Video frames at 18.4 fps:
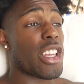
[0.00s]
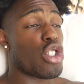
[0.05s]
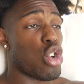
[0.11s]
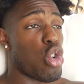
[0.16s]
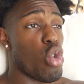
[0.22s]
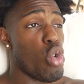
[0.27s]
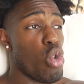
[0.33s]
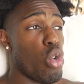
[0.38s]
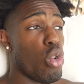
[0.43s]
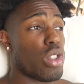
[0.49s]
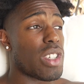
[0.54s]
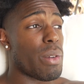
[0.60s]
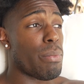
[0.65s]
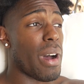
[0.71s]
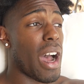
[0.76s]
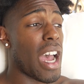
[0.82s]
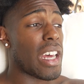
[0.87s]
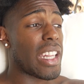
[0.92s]
tools
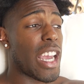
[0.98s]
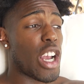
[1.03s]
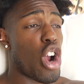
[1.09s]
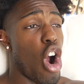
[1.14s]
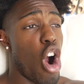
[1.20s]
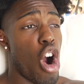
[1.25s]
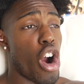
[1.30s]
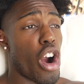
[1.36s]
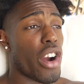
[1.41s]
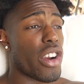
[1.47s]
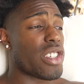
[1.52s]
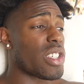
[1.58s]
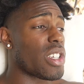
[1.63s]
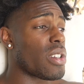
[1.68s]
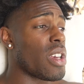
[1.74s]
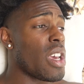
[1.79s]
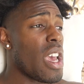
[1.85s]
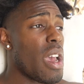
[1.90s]
and buy like cars
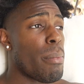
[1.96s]
and